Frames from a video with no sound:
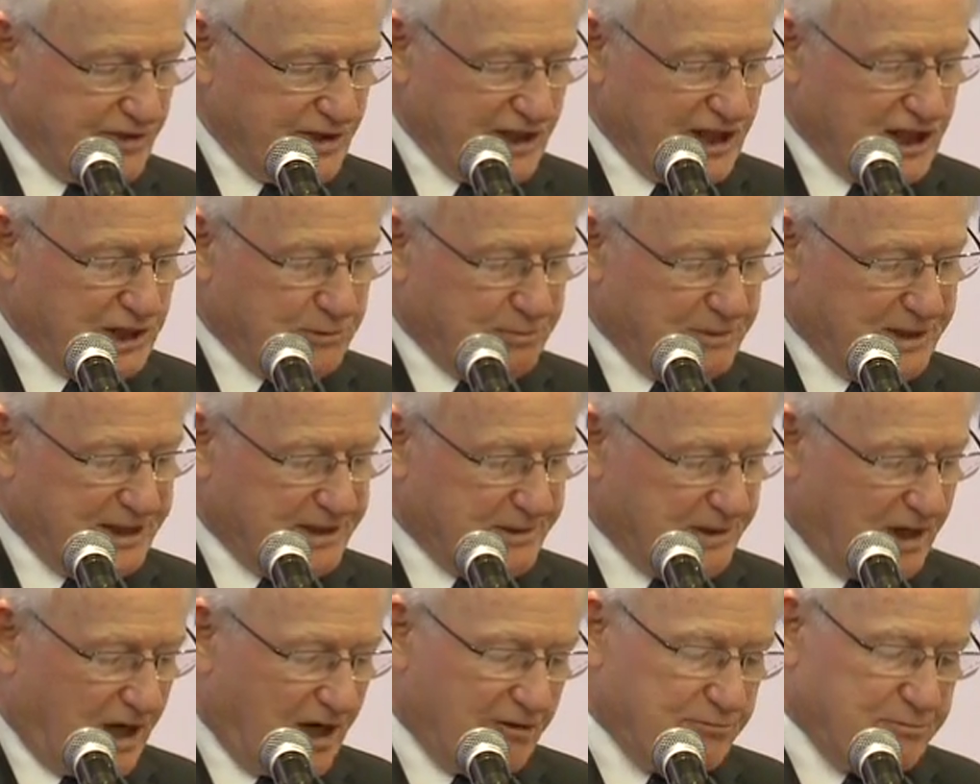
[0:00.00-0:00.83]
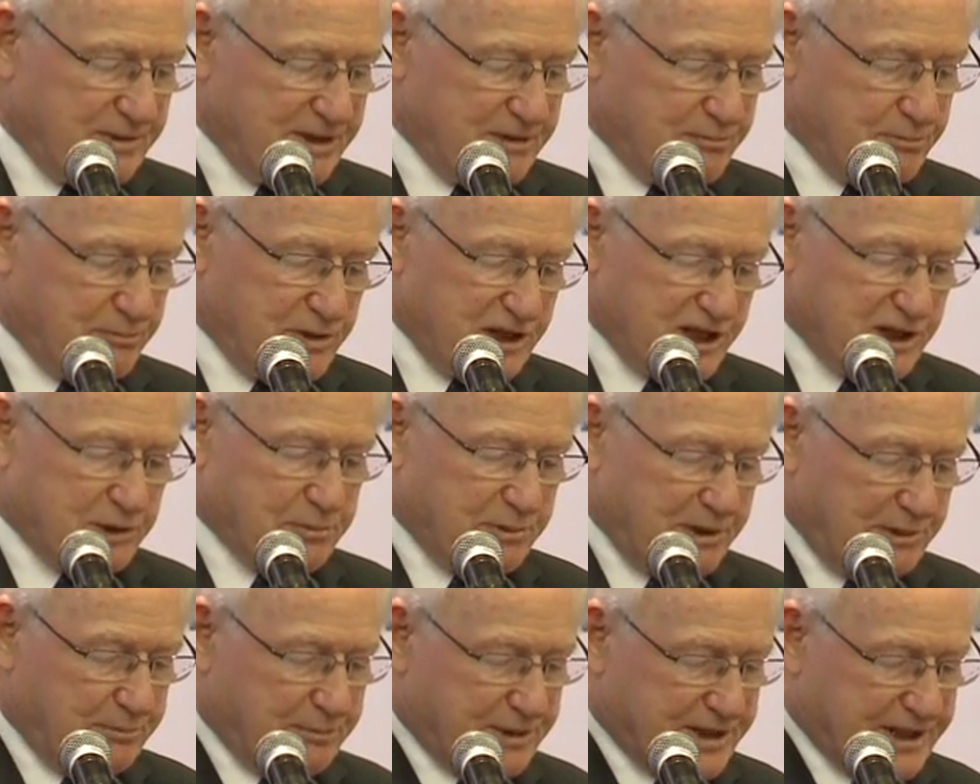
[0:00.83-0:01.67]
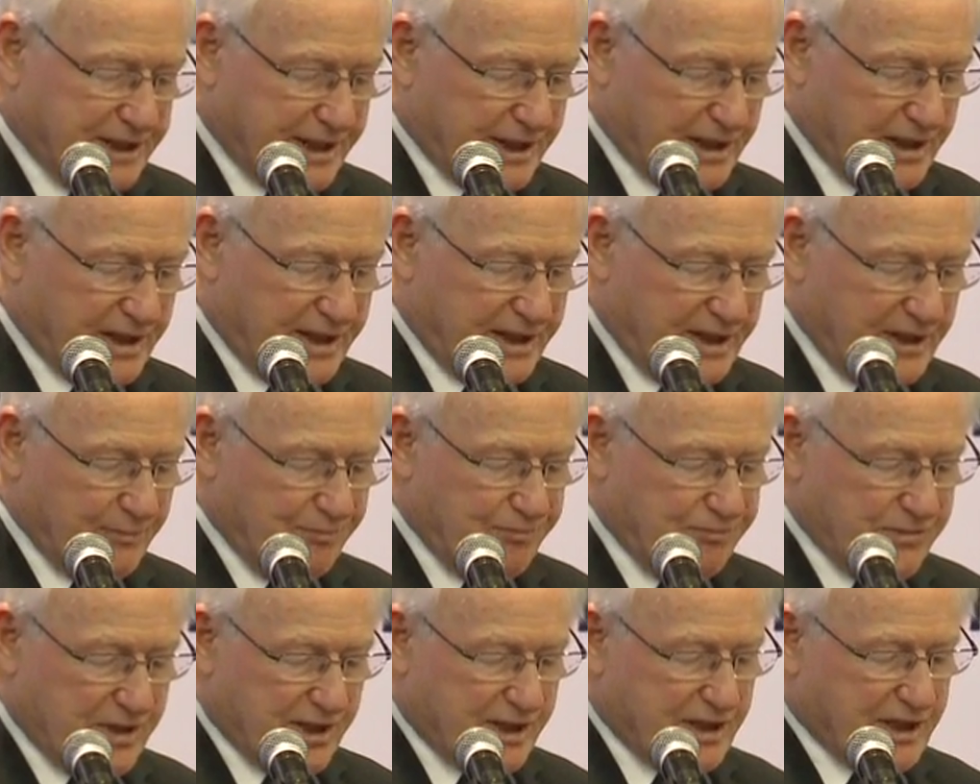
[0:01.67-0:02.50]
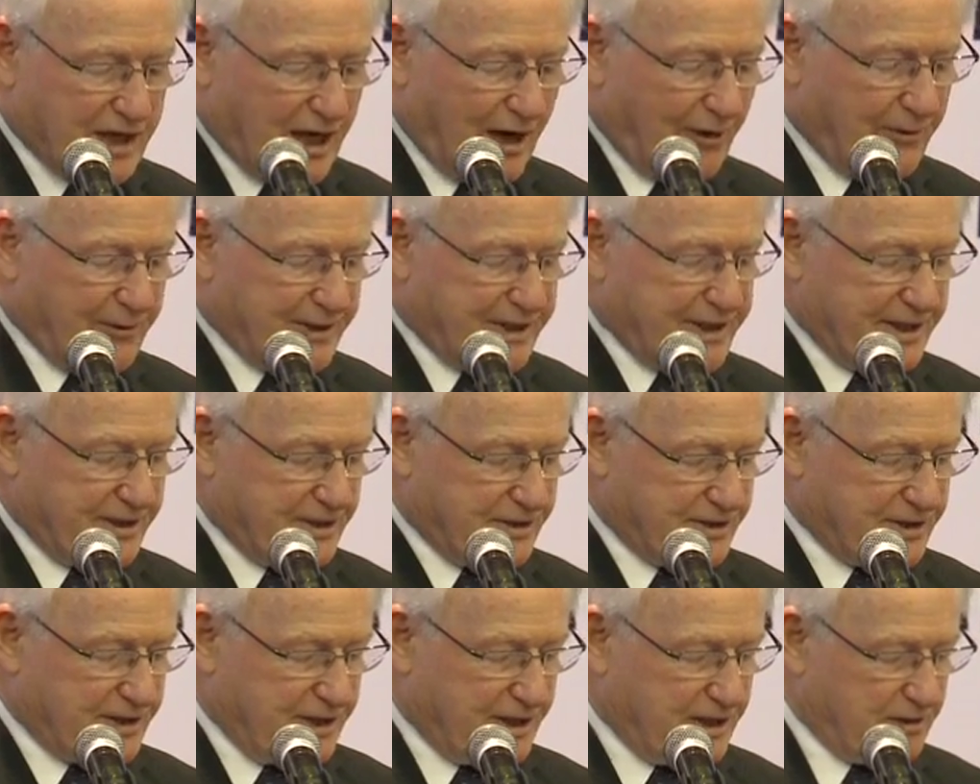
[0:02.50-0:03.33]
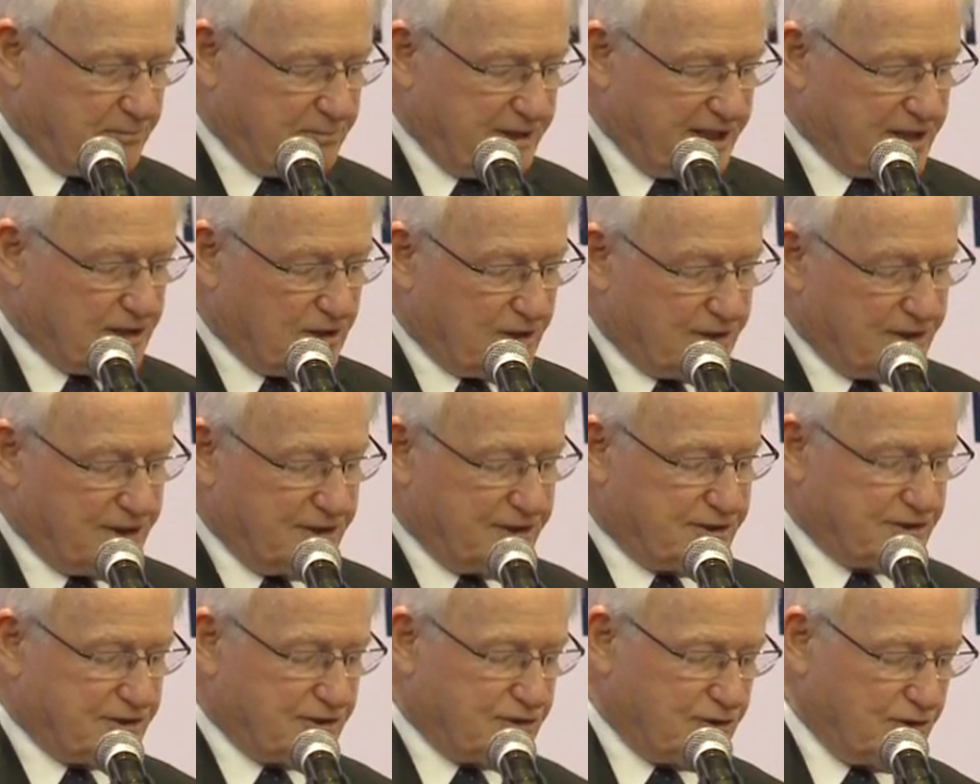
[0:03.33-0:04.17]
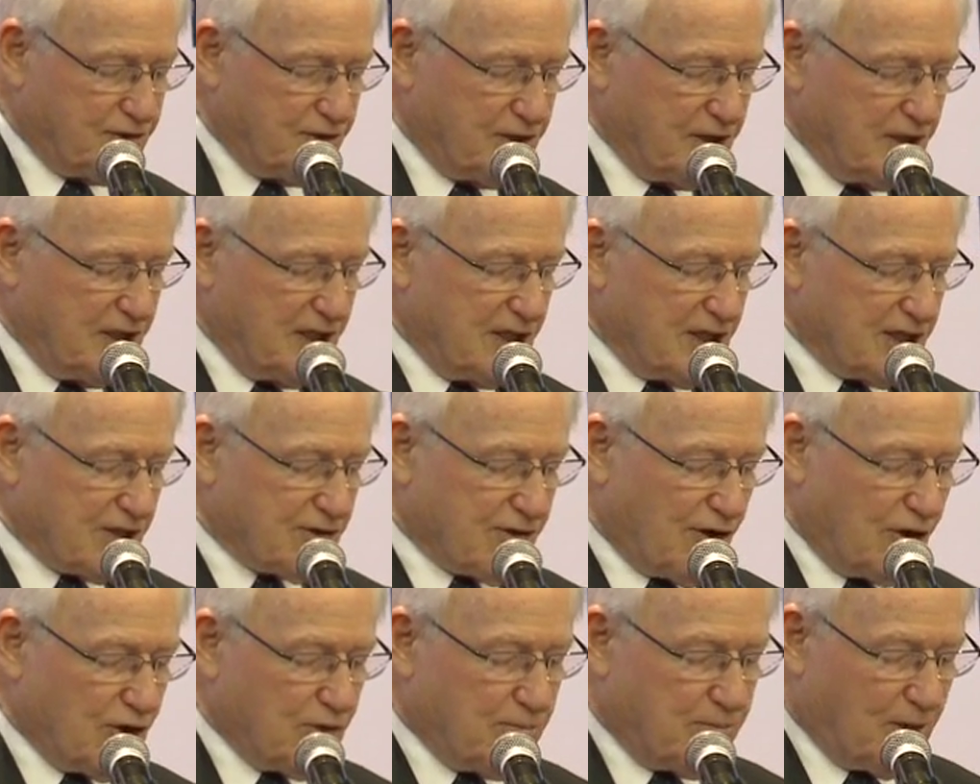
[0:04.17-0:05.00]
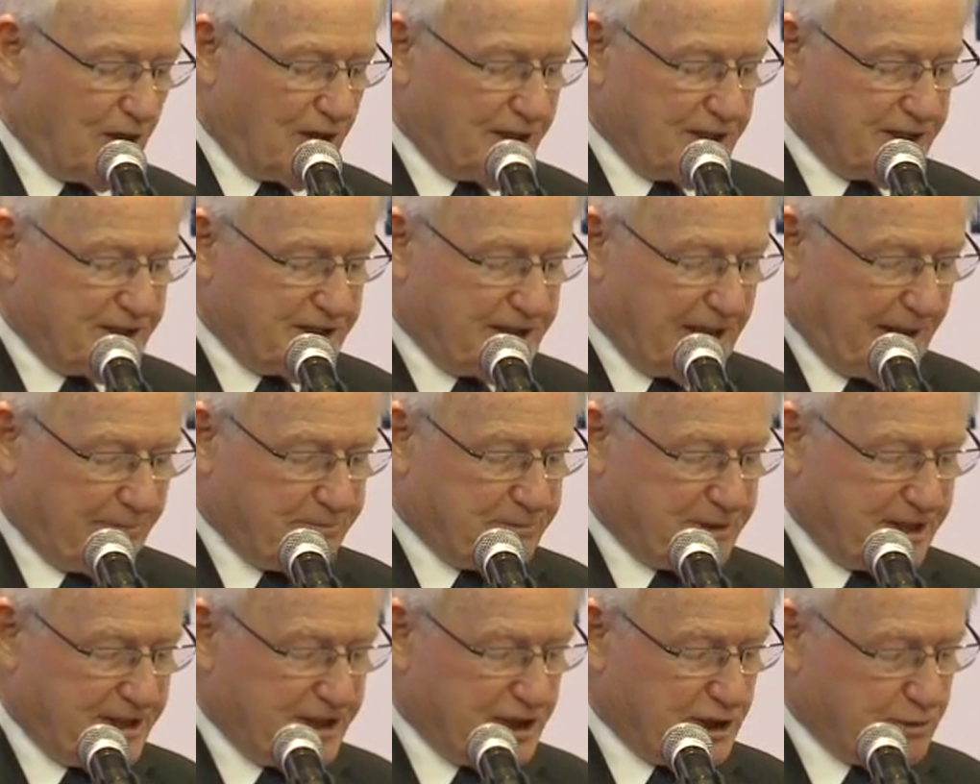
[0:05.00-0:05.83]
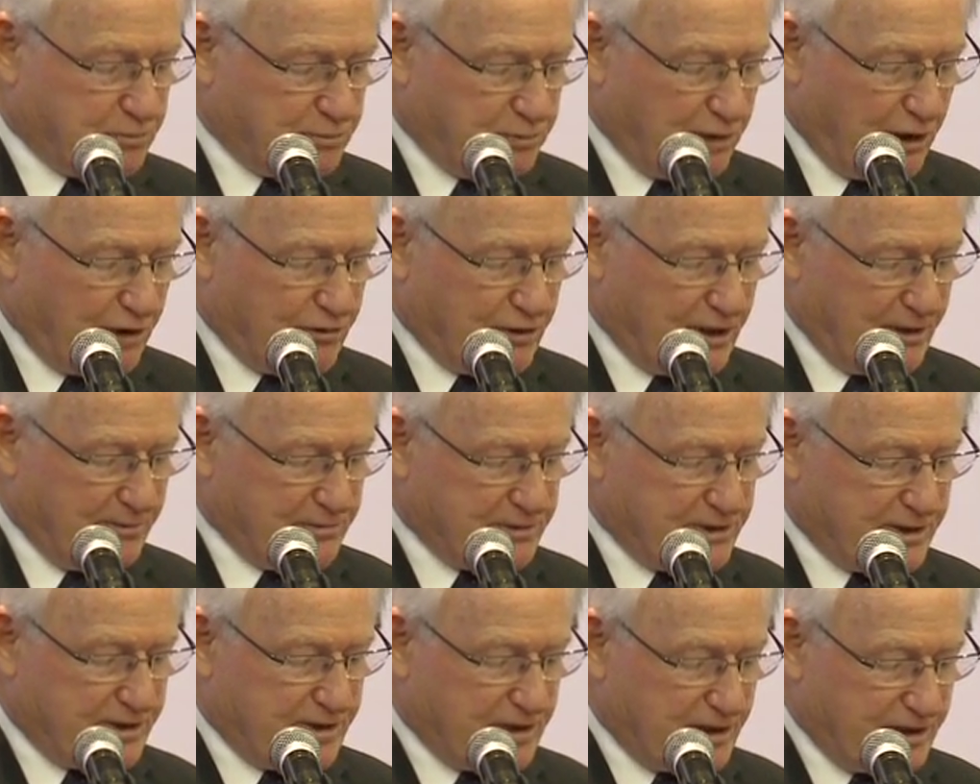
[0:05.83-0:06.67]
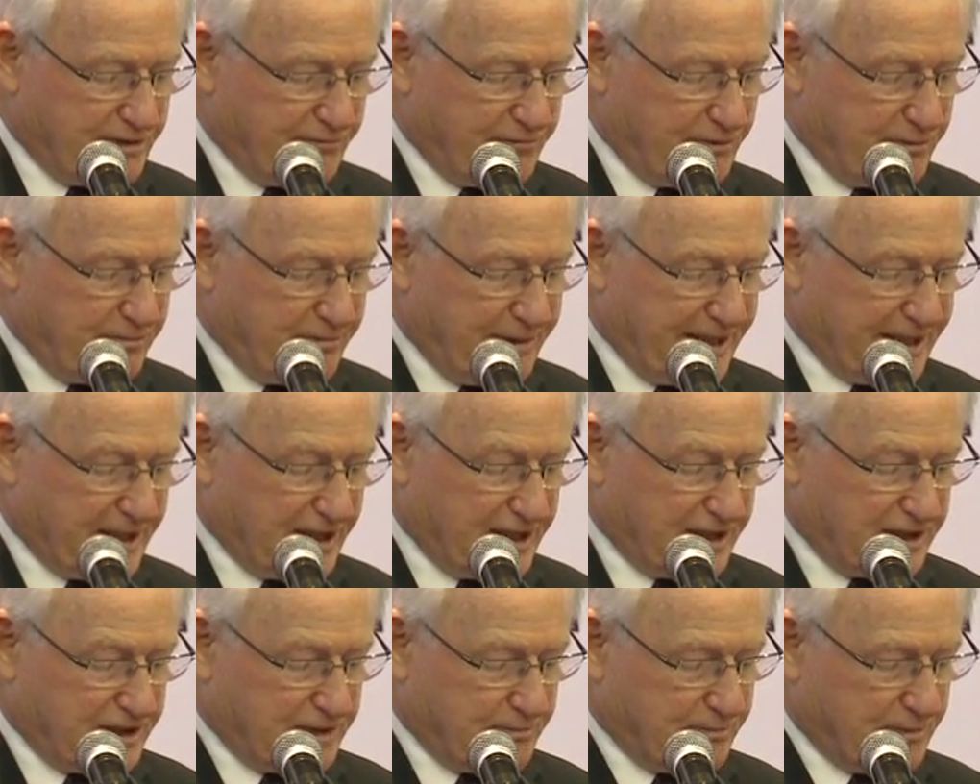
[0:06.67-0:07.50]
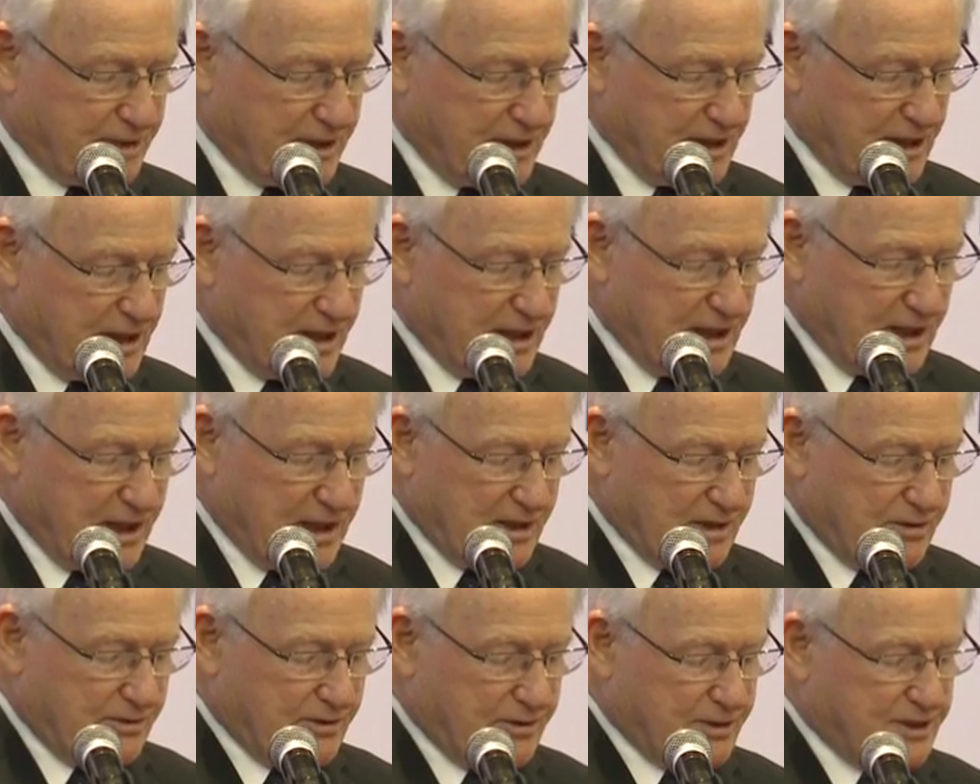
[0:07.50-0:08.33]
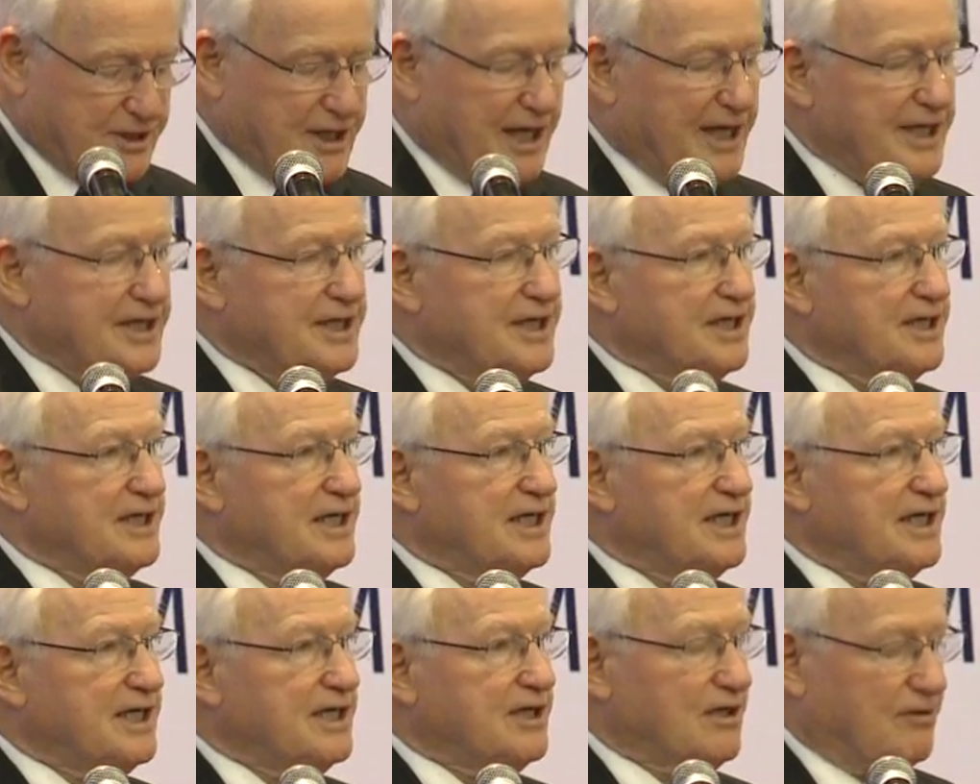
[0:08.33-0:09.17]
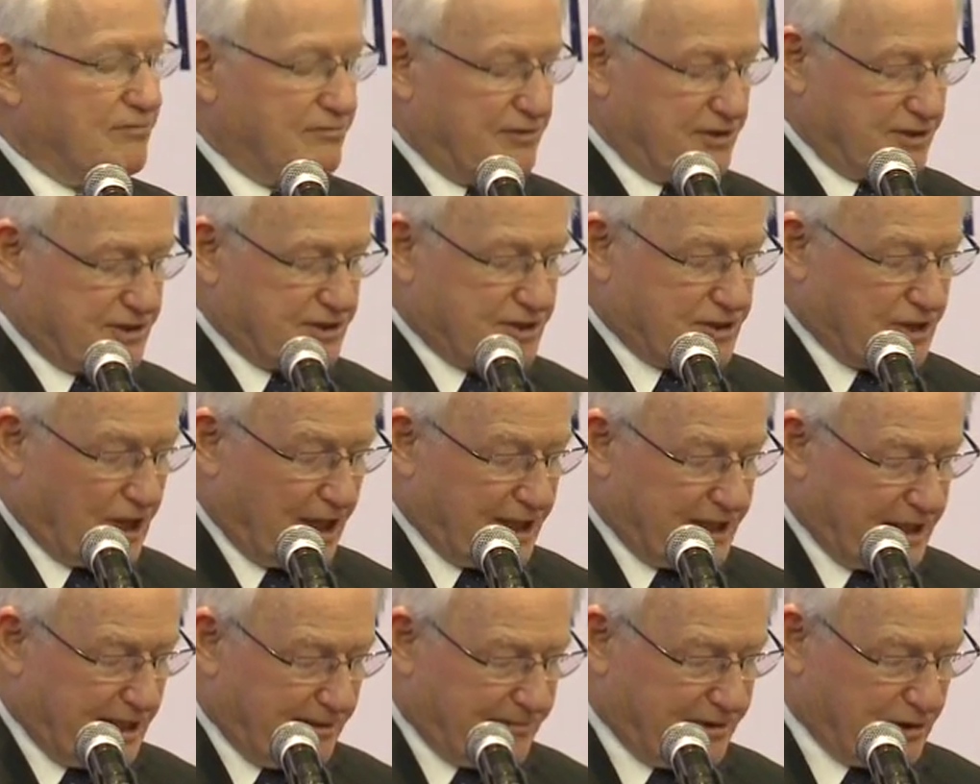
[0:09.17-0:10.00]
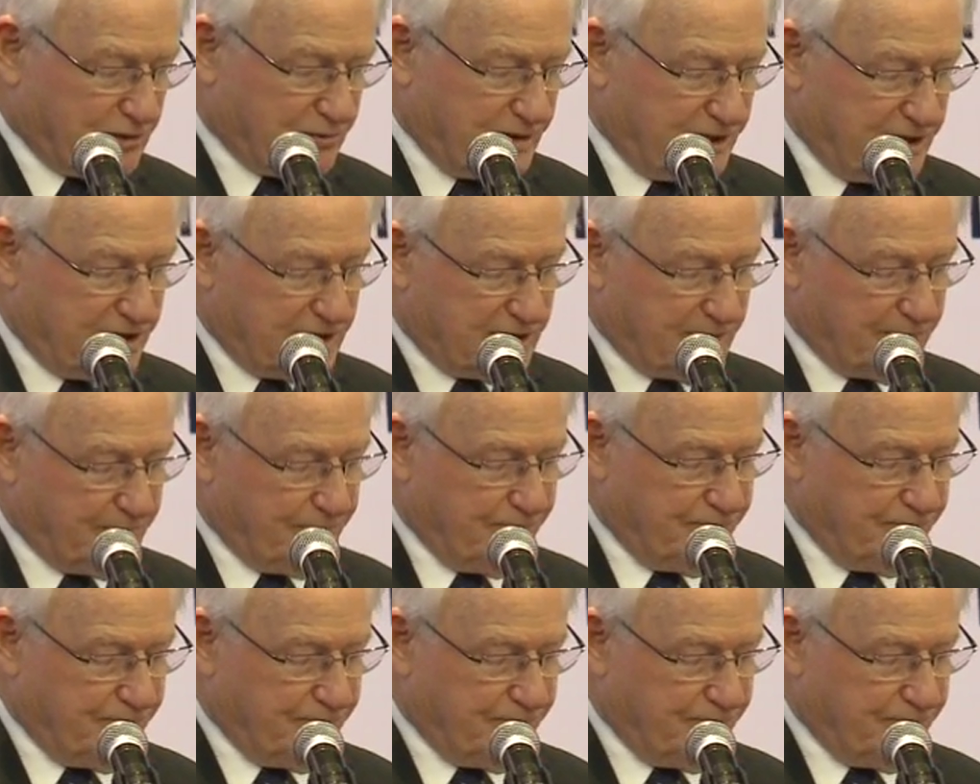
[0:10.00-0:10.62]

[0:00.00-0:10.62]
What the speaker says: It's been particularly encouraging to see the Mekong Institute grow by adapting its programs and delivery mechanisms to the changing needs of this dynamic region.